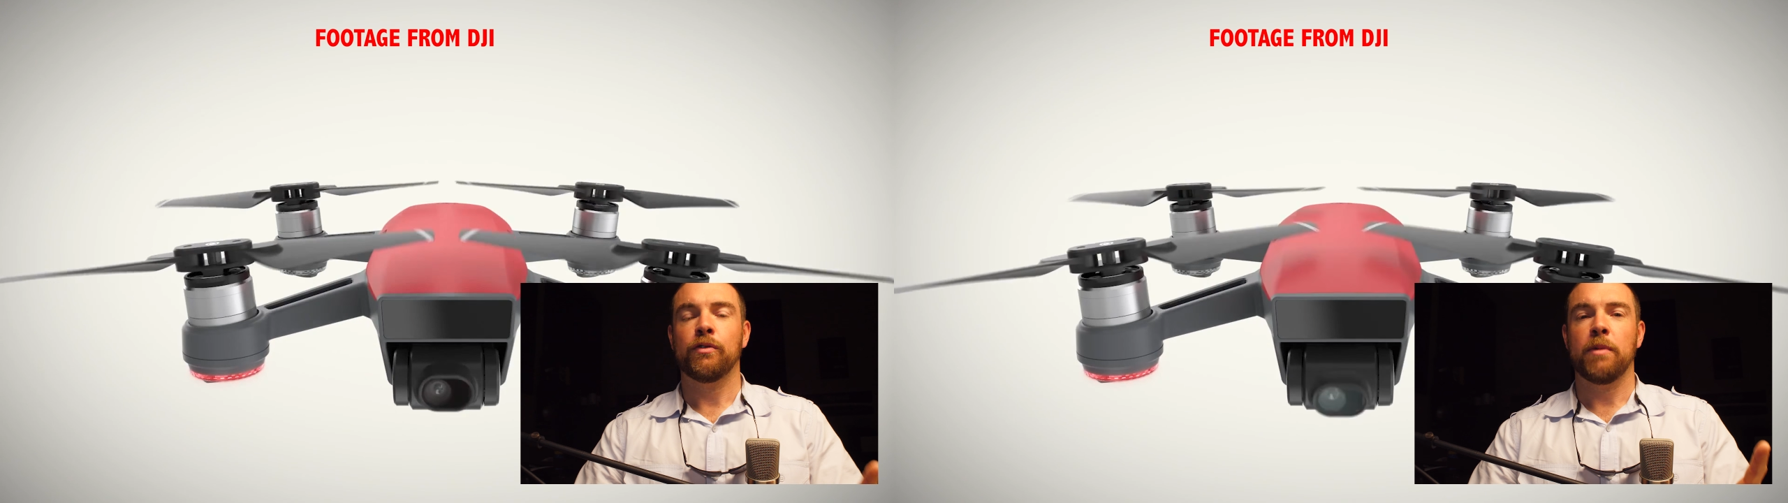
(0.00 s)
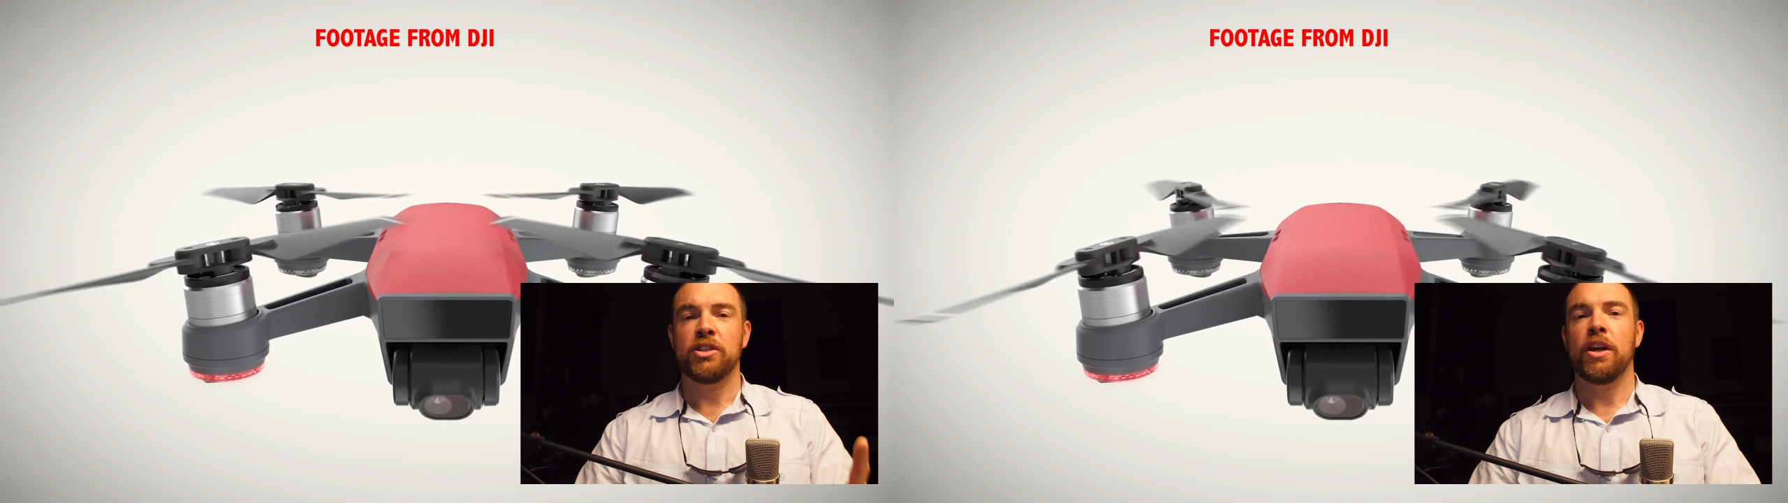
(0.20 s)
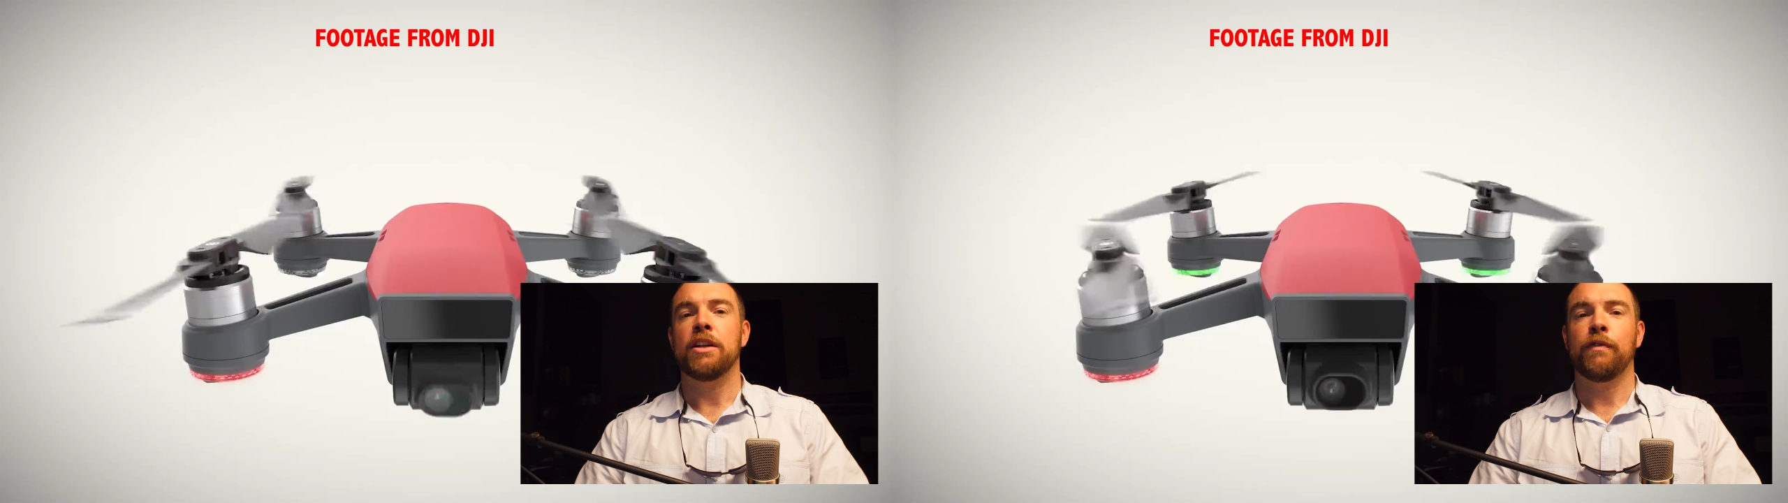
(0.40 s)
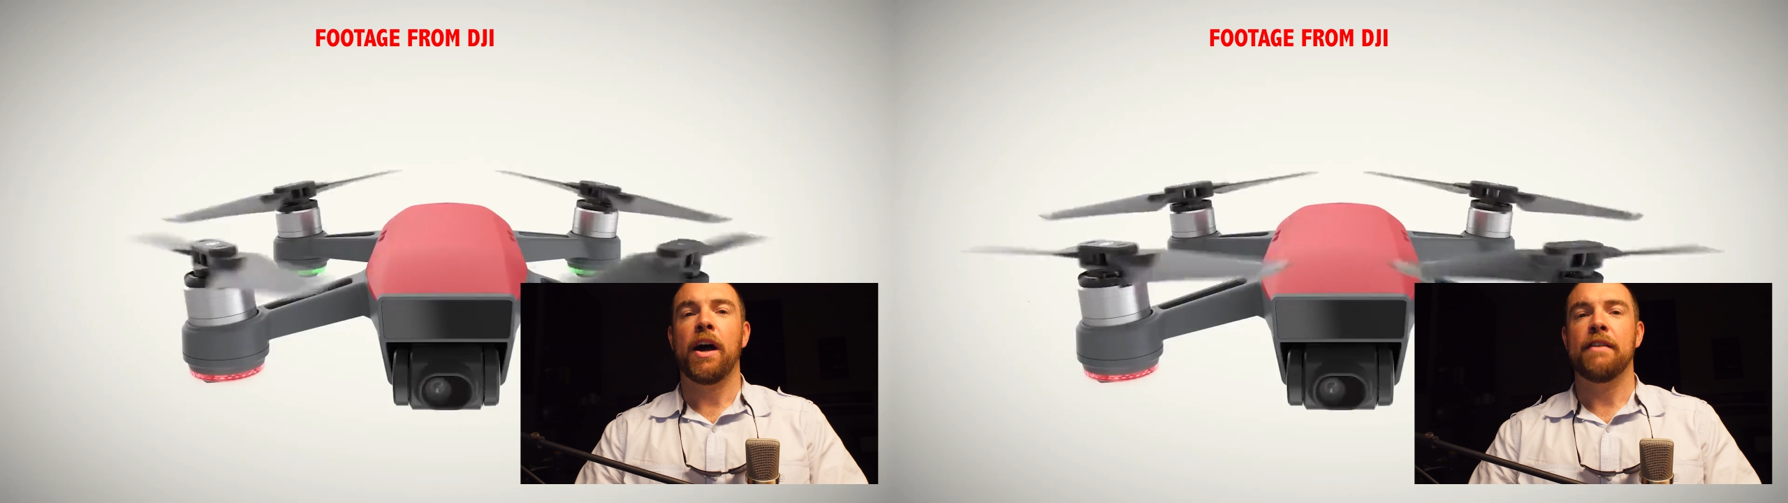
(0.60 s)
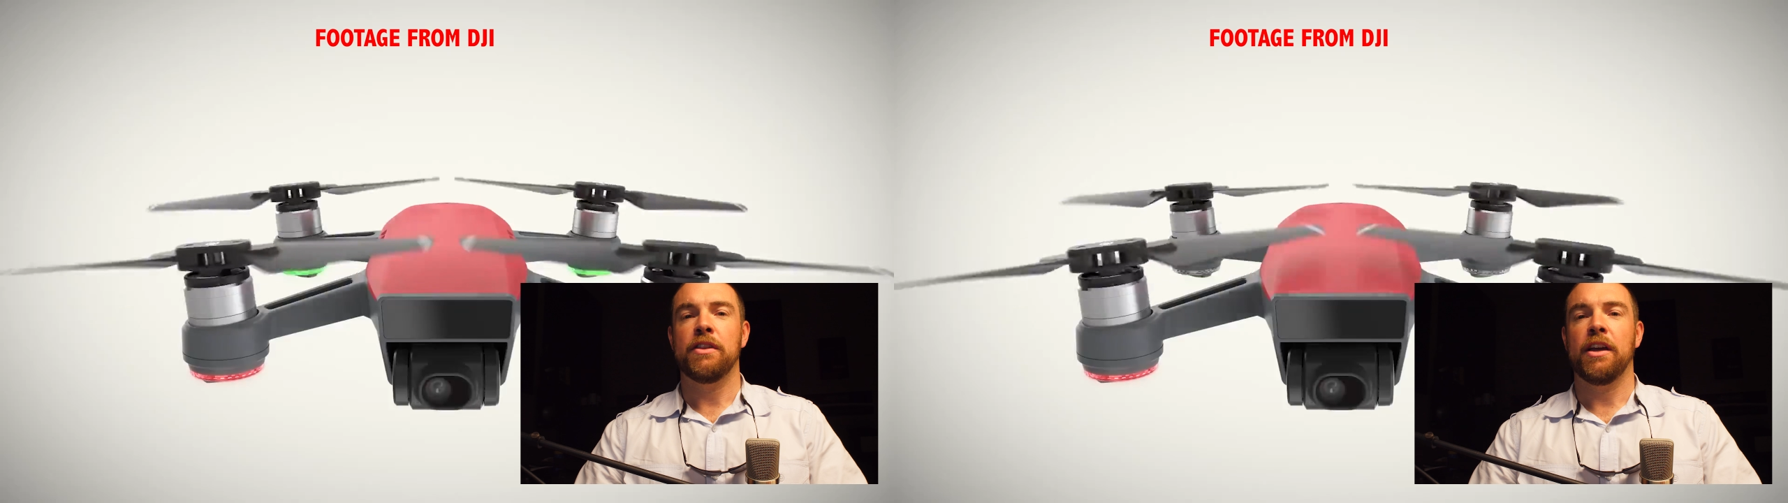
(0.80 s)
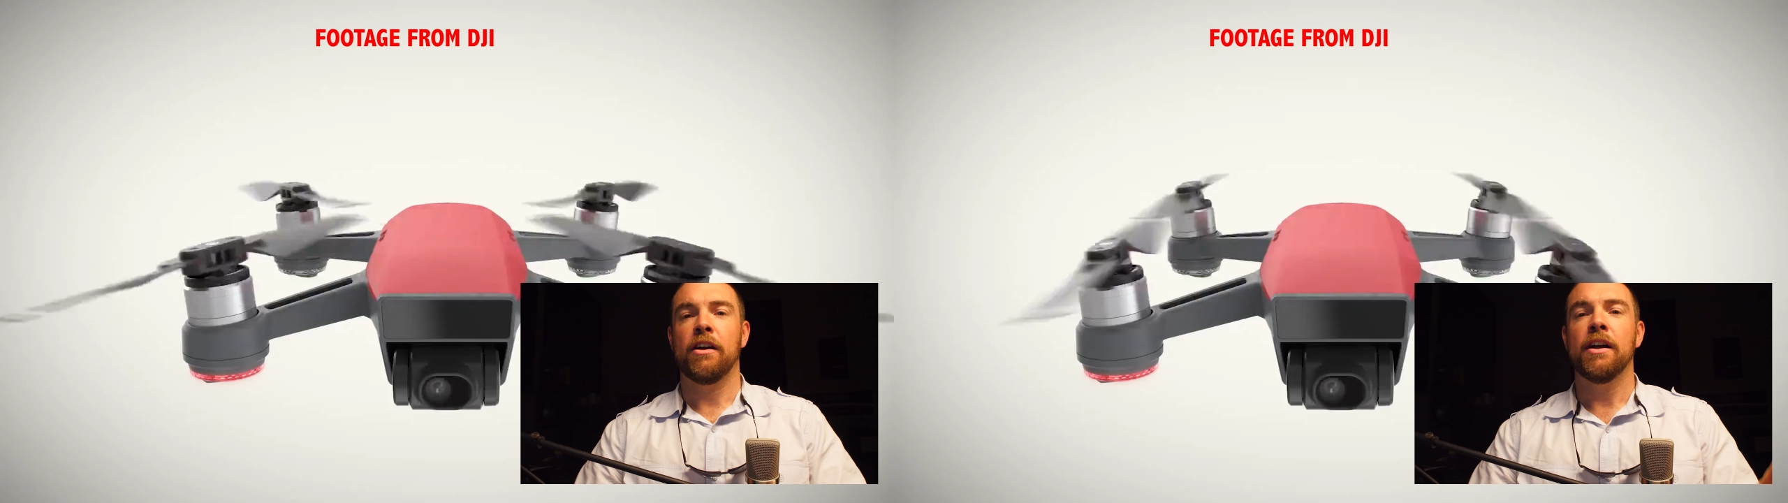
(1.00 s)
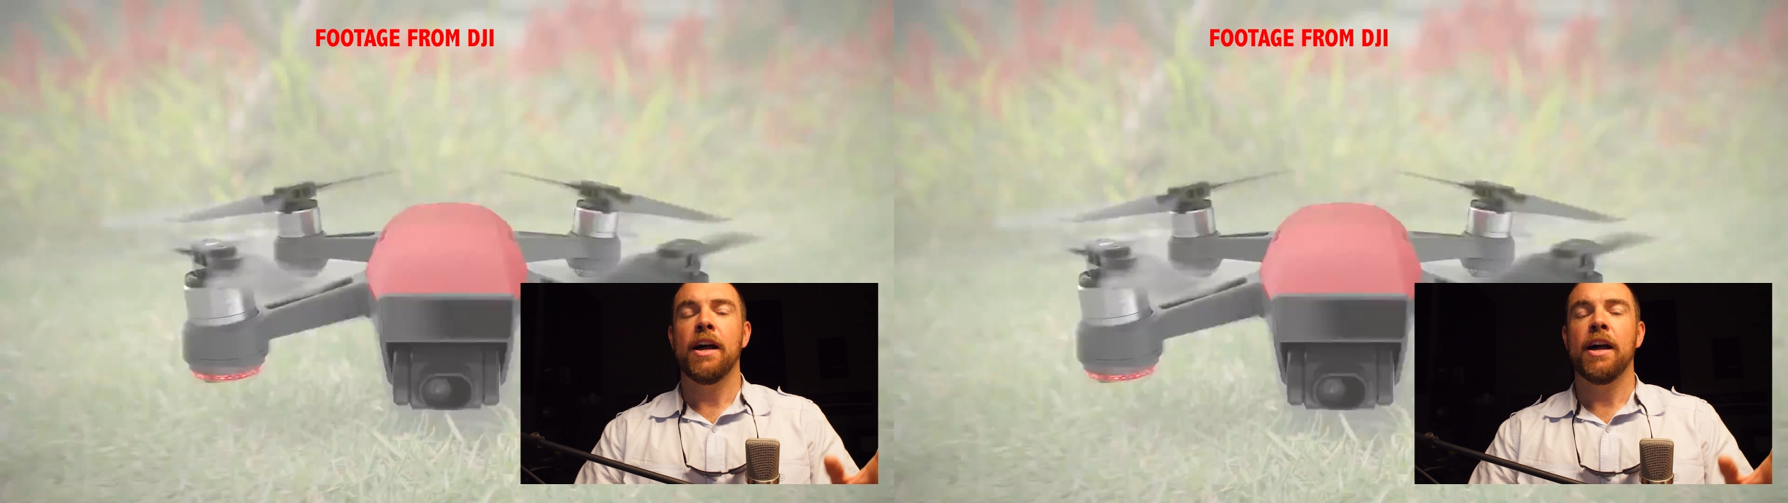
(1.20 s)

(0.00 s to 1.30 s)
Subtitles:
for my GH5 in there,